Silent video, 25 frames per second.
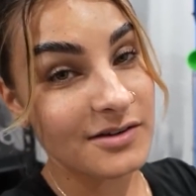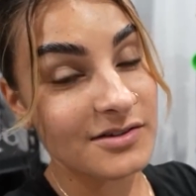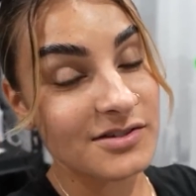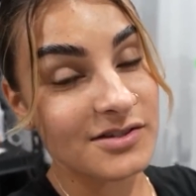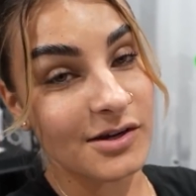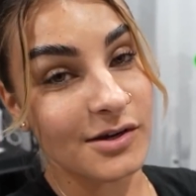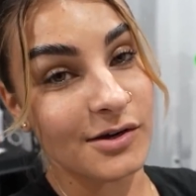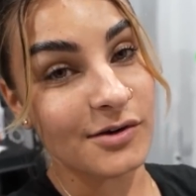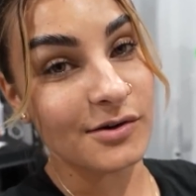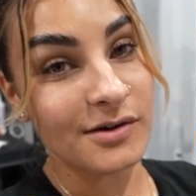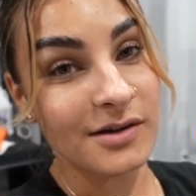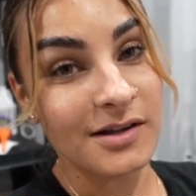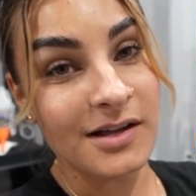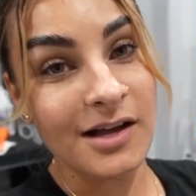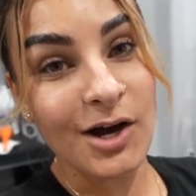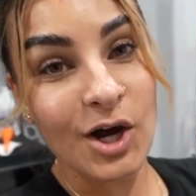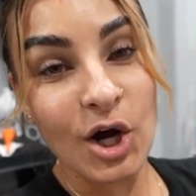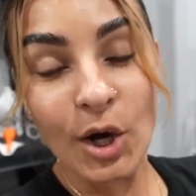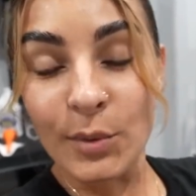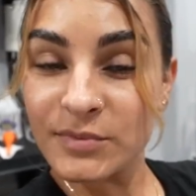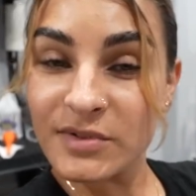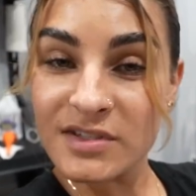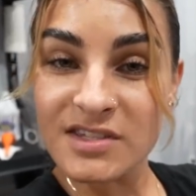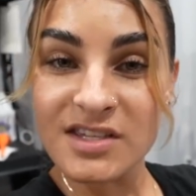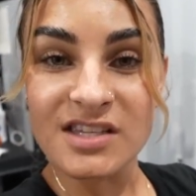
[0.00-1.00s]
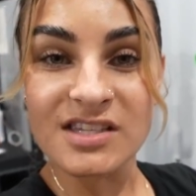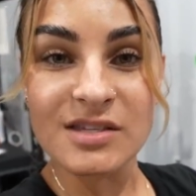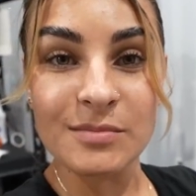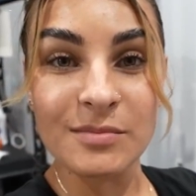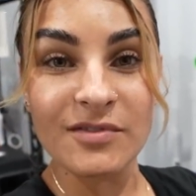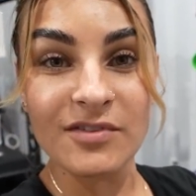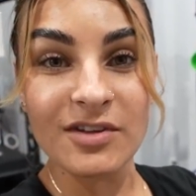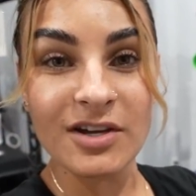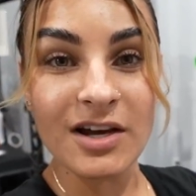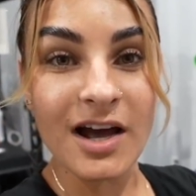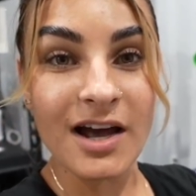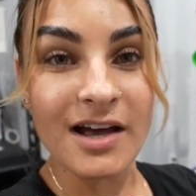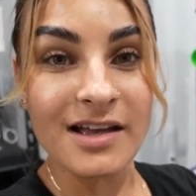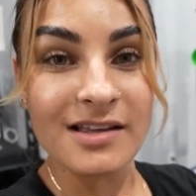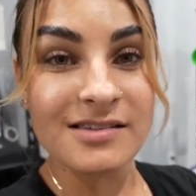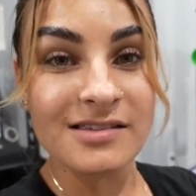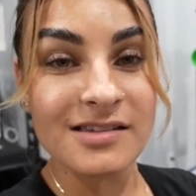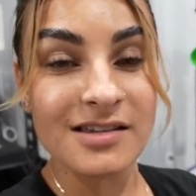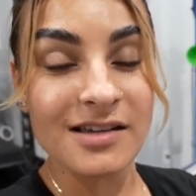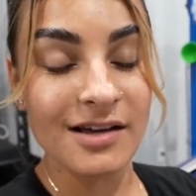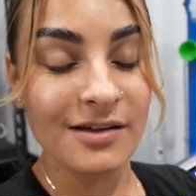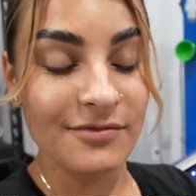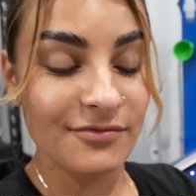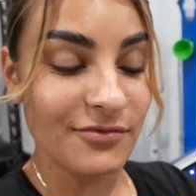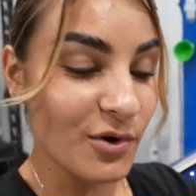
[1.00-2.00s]
So hope to see some of you guys.
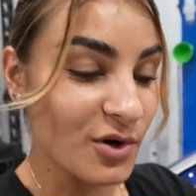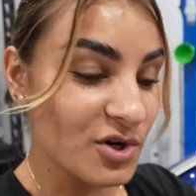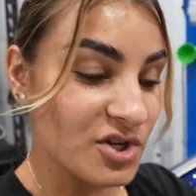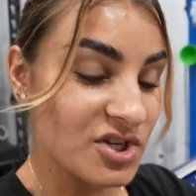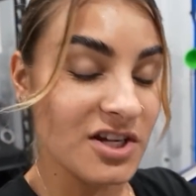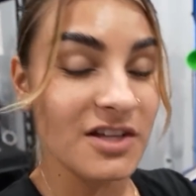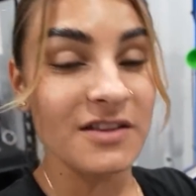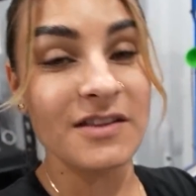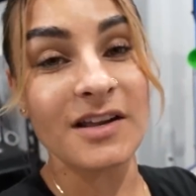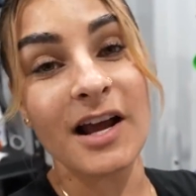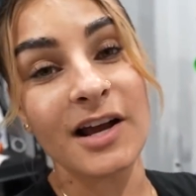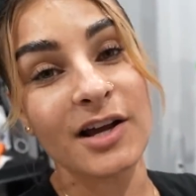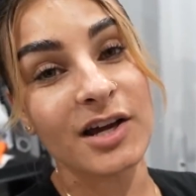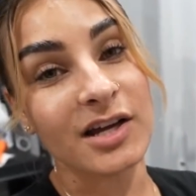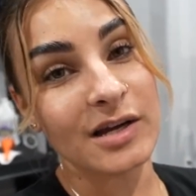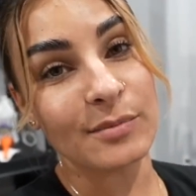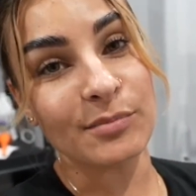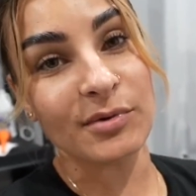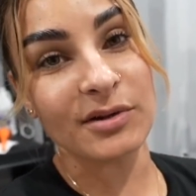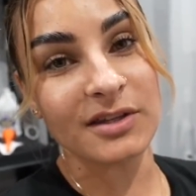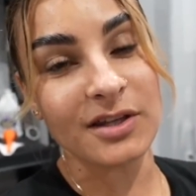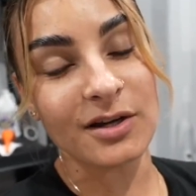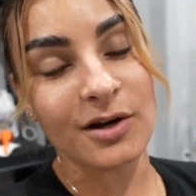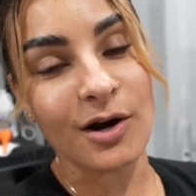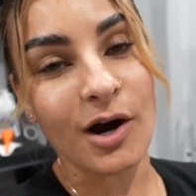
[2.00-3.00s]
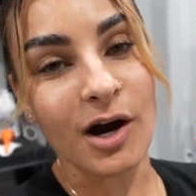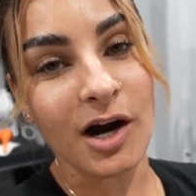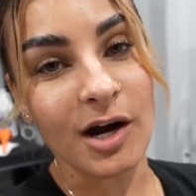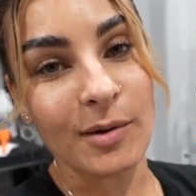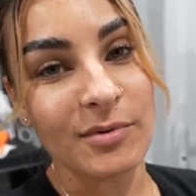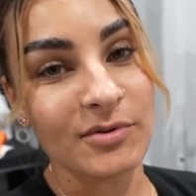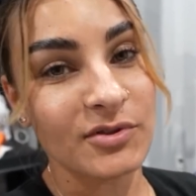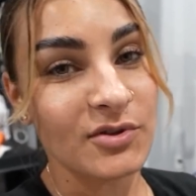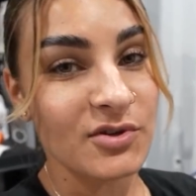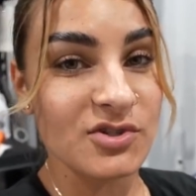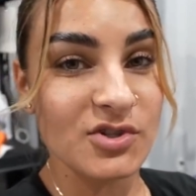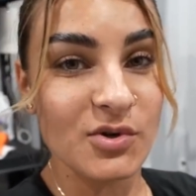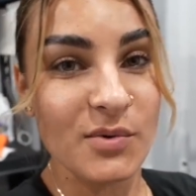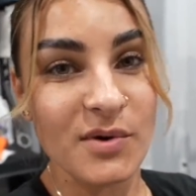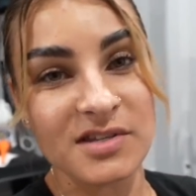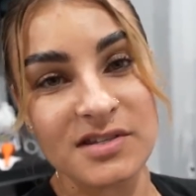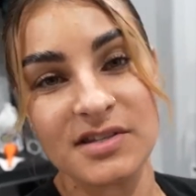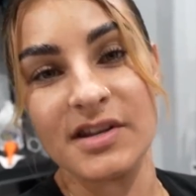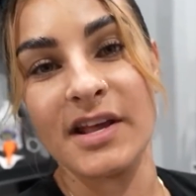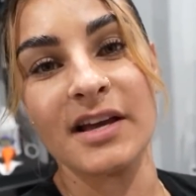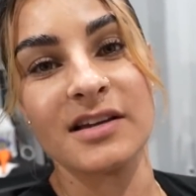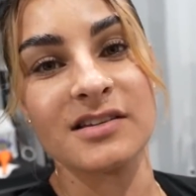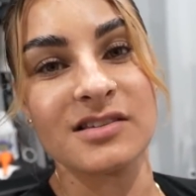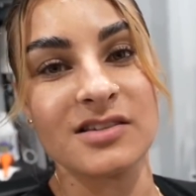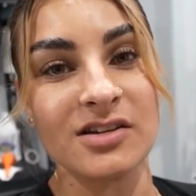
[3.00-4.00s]
Unfortunate that I couldn't bring the car, but there's always
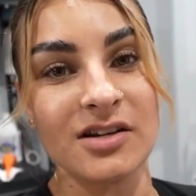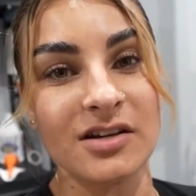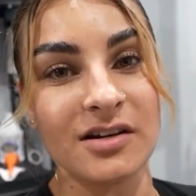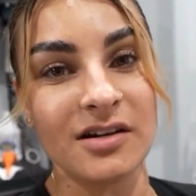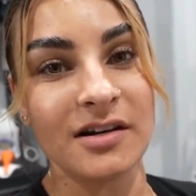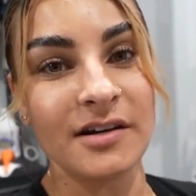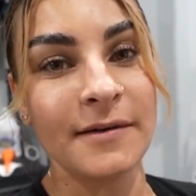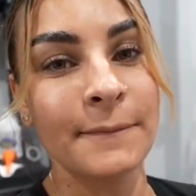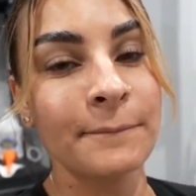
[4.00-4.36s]
next year.